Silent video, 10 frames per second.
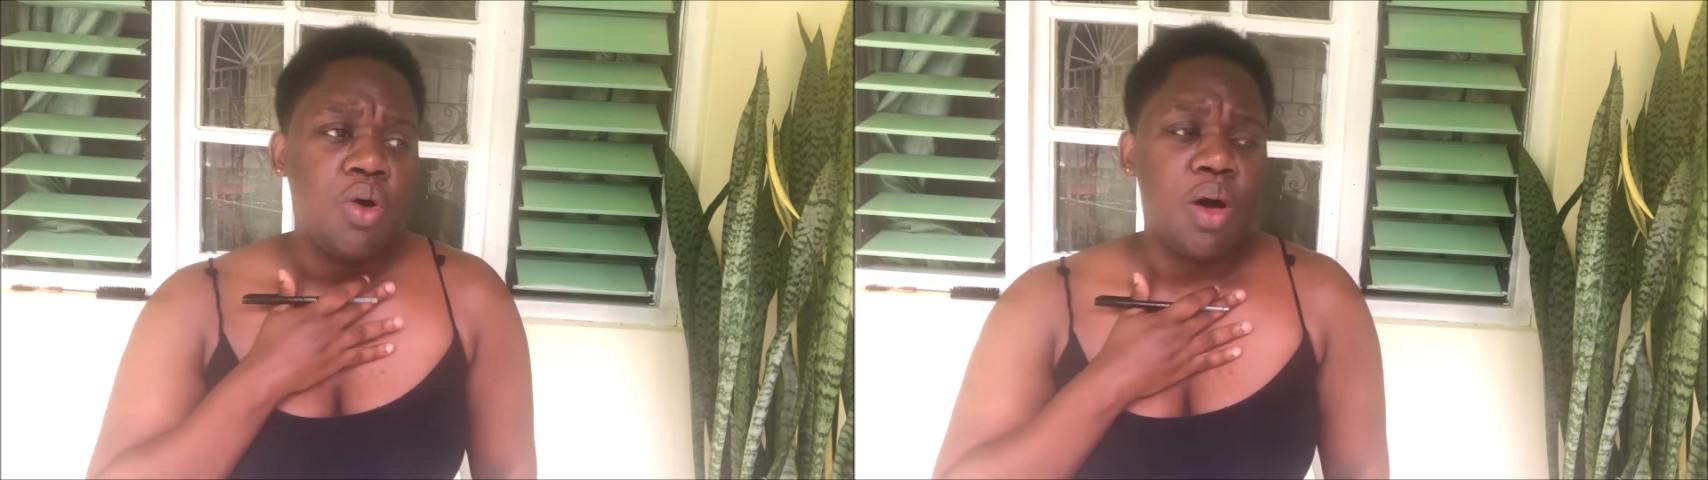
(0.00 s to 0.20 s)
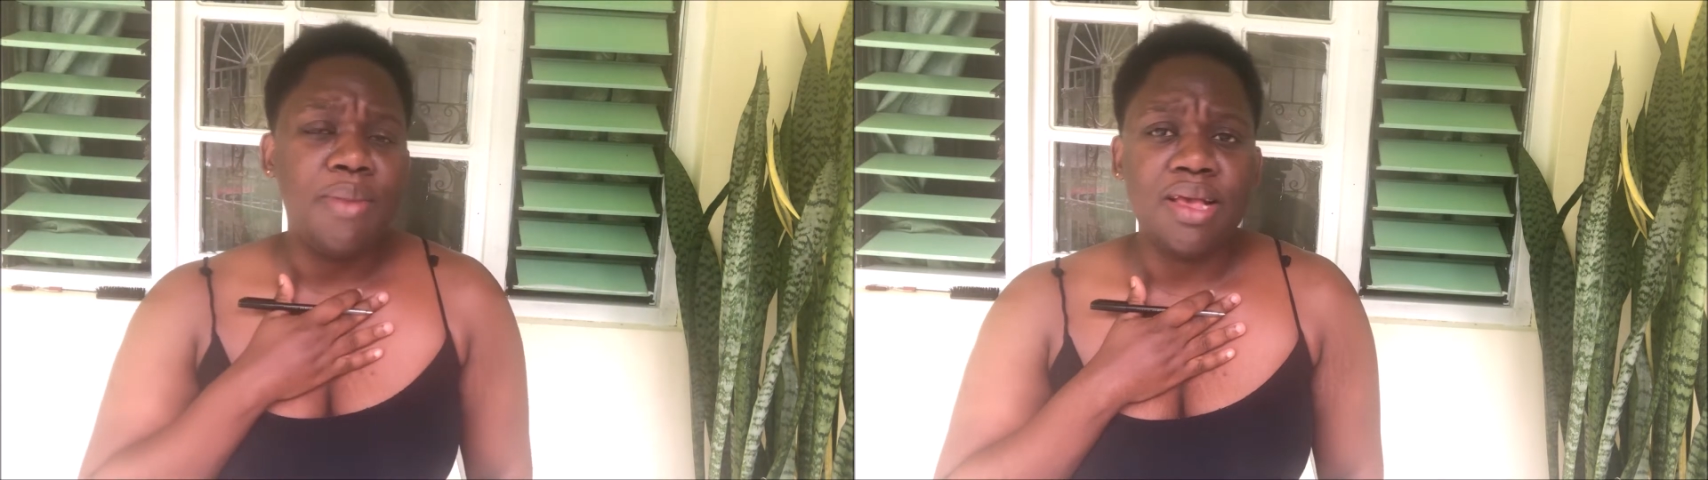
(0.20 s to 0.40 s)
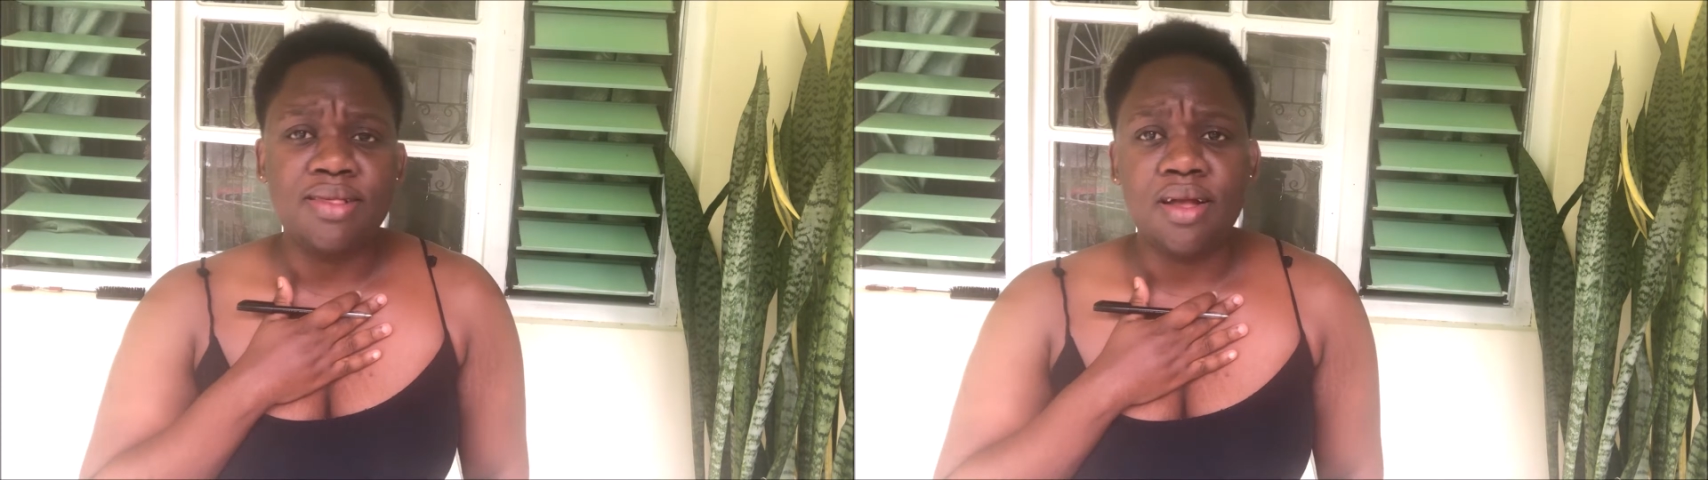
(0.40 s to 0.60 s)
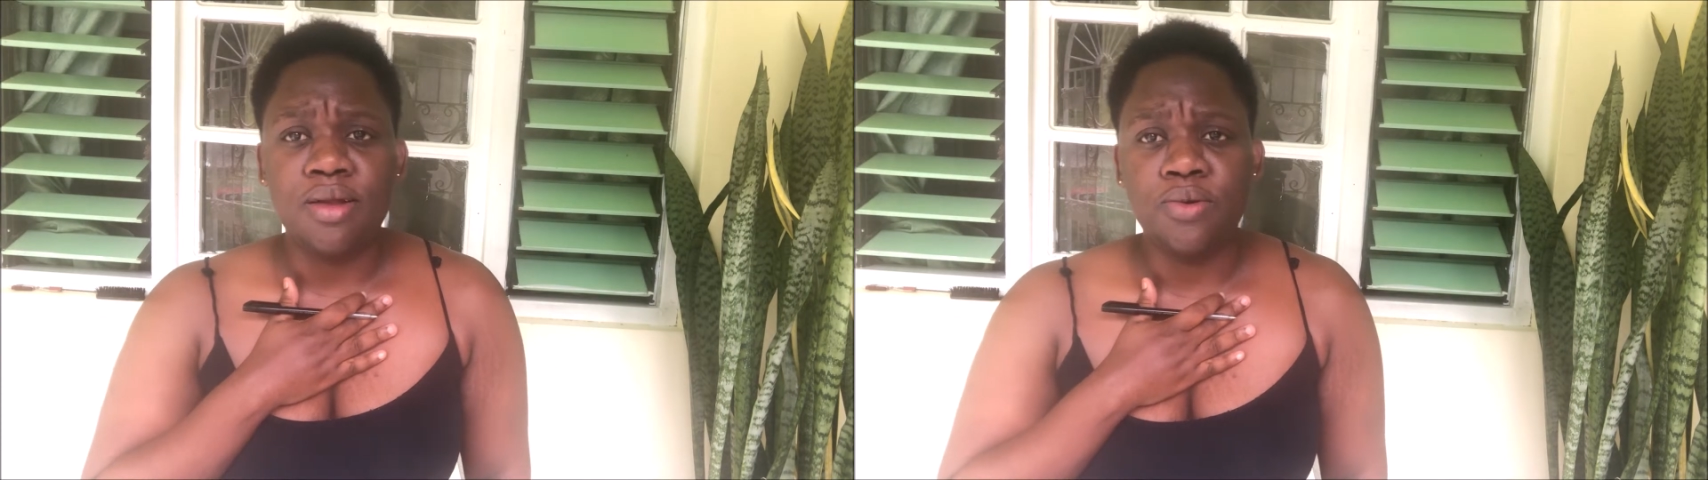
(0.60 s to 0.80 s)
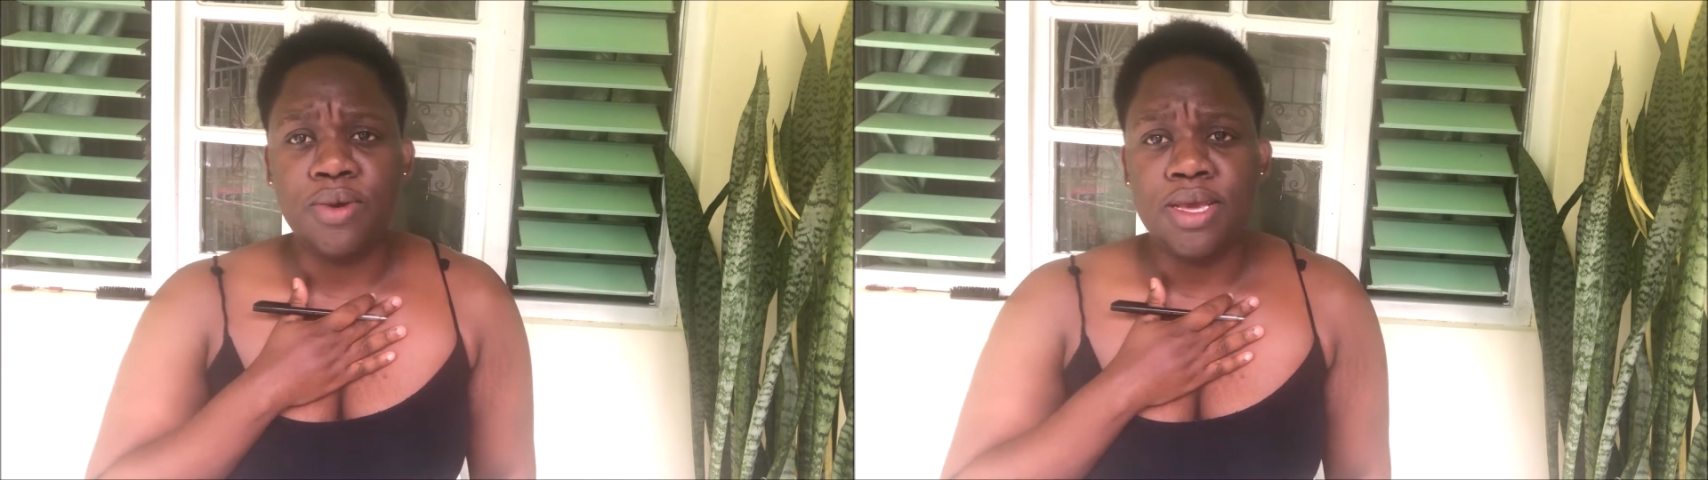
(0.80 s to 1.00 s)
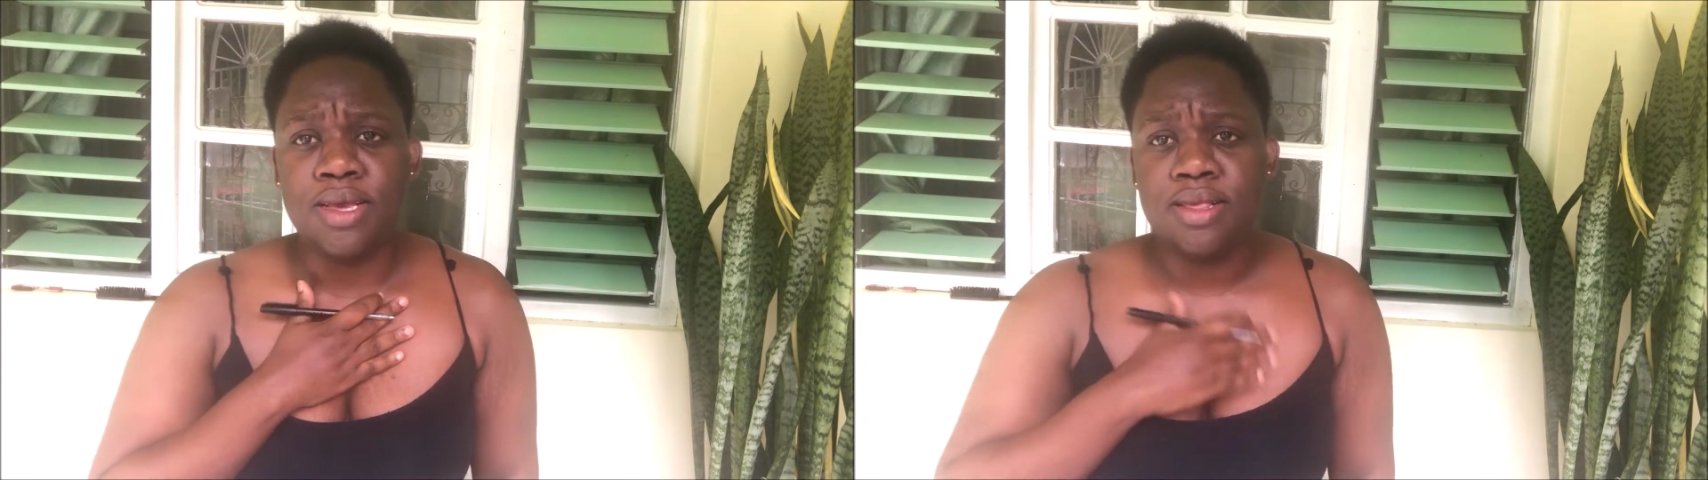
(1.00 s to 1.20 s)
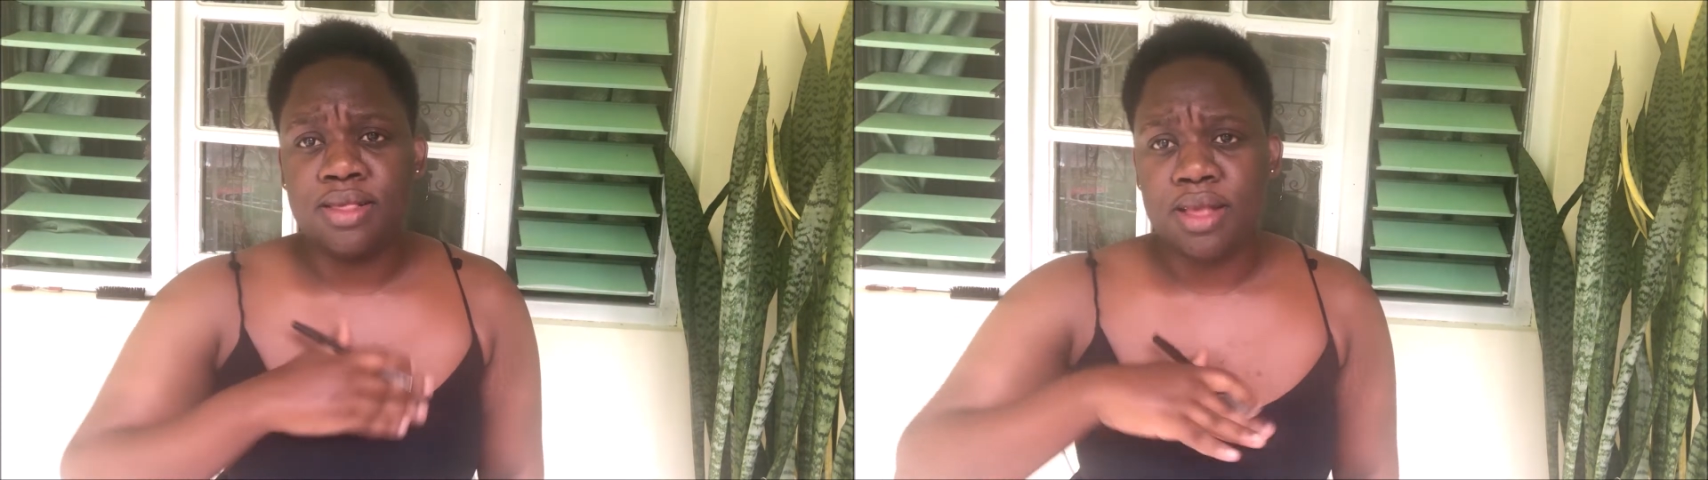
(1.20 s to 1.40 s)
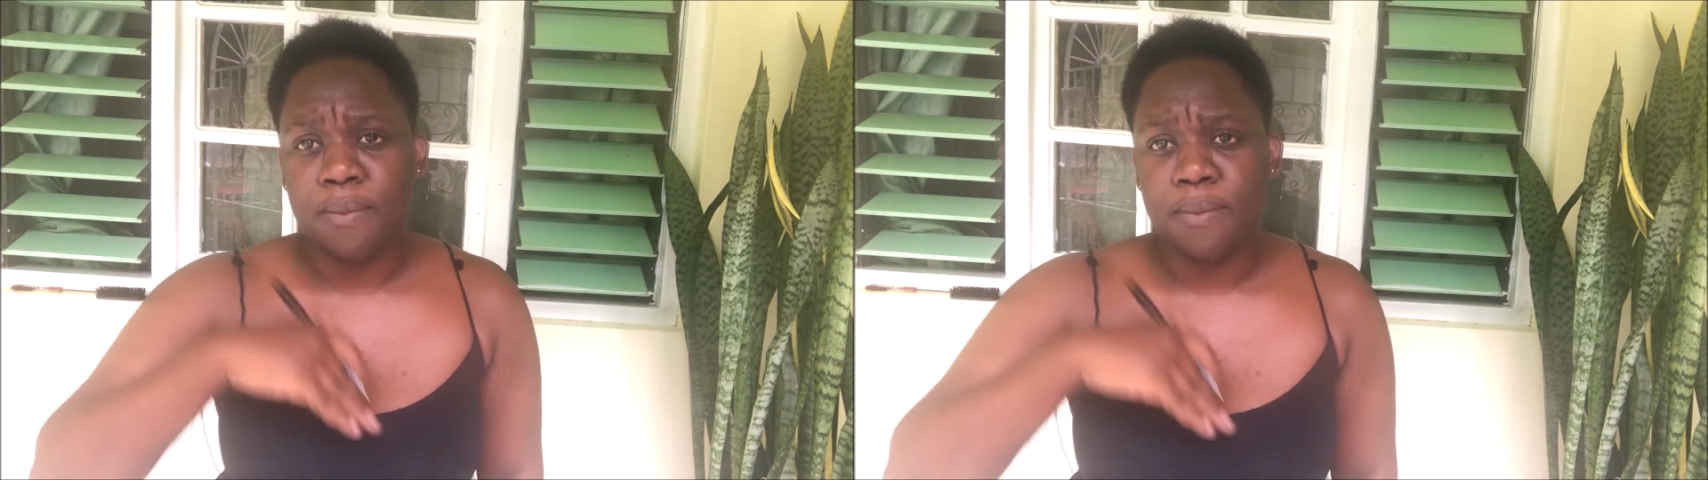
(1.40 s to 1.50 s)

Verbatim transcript: but me start do is